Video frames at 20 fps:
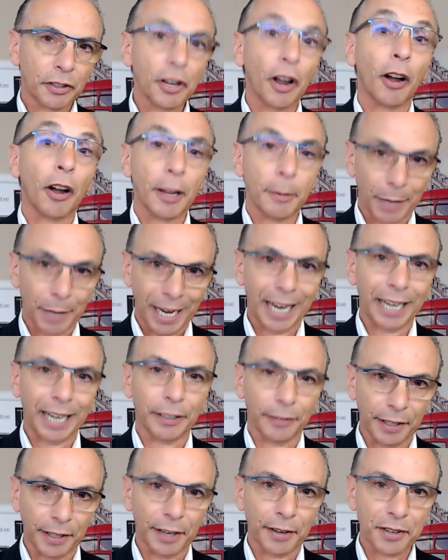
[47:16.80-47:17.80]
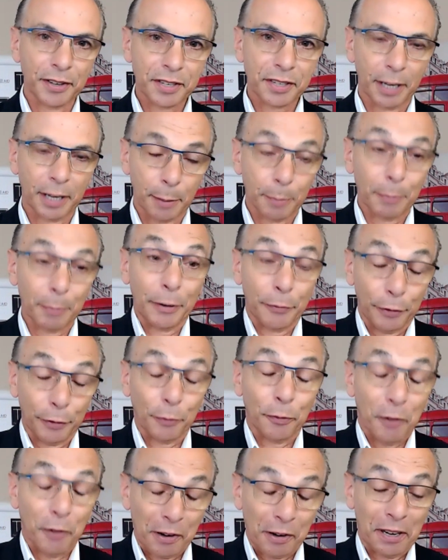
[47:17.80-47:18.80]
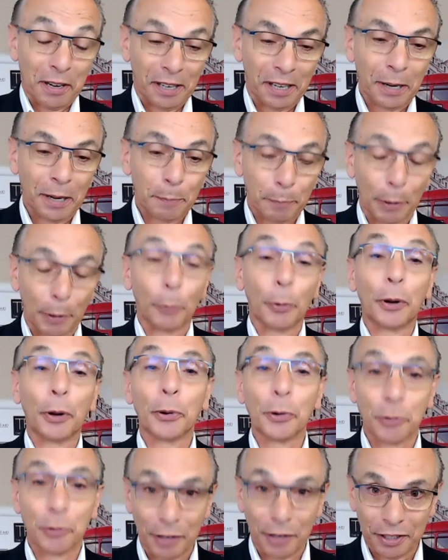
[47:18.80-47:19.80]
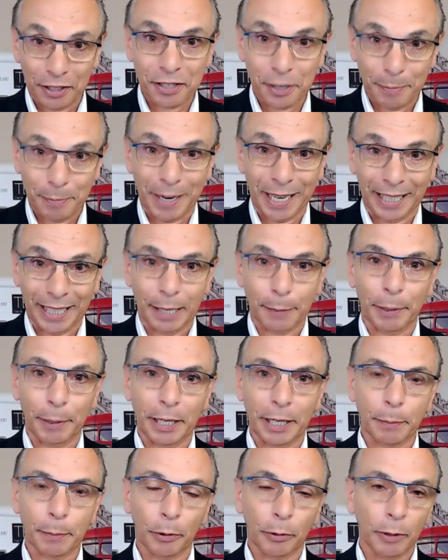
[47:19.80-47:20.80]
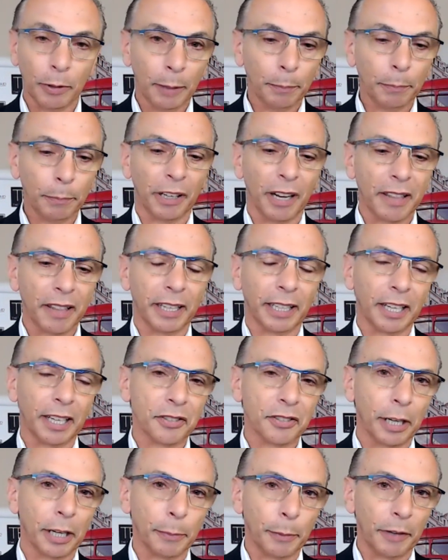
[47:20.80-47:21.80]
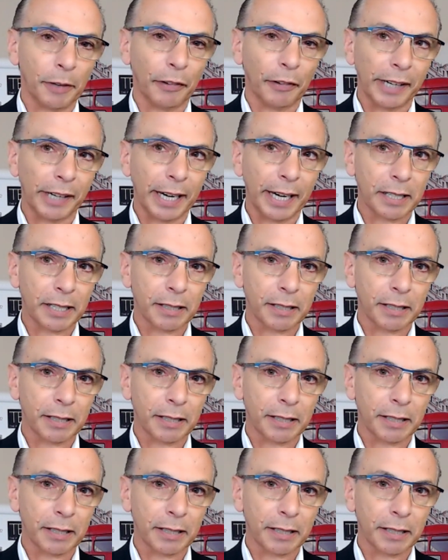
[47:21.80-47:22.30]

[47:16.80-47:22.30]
time ahead of us. It may feel very bewildering to many people, but I think it's going to be very